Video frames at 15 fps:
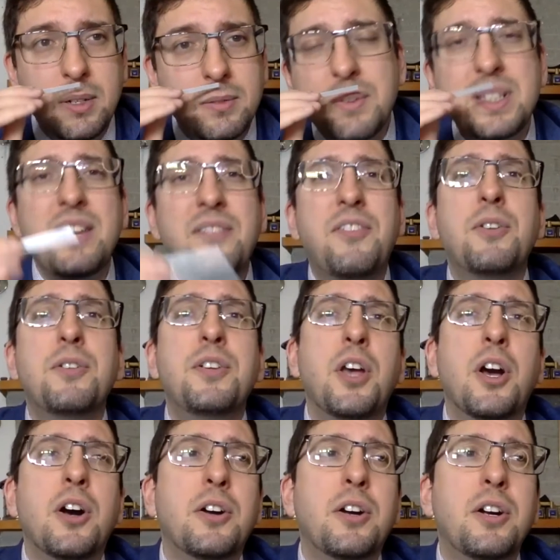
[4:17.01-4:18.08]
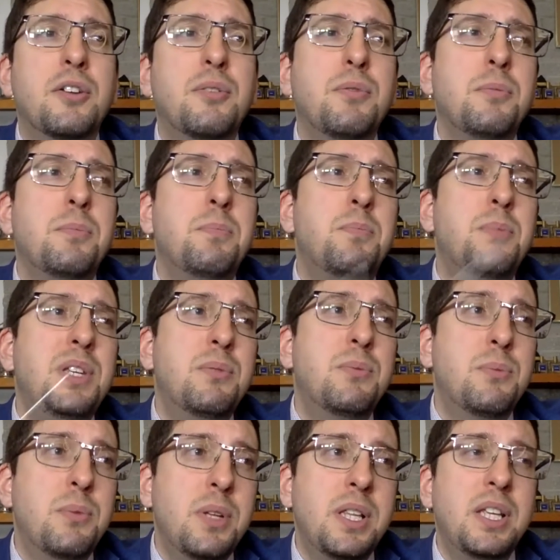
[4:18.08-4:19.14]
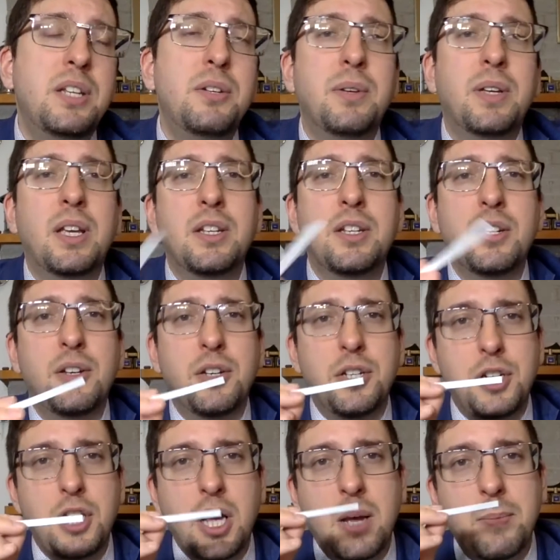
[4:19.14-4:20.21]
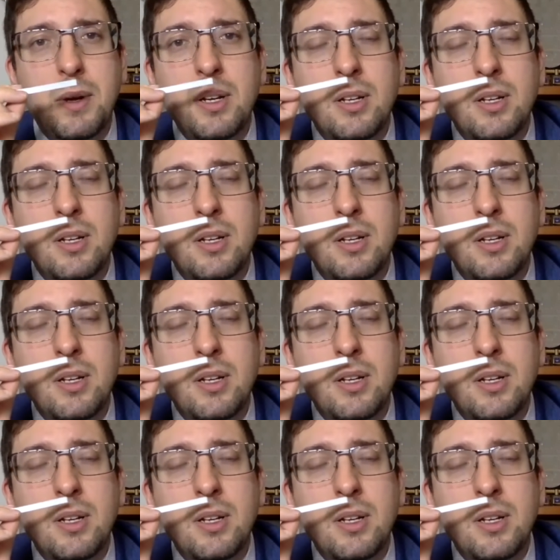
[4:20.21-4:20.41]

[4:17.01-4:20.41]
I would say if you're younger, it will be really doing a good job,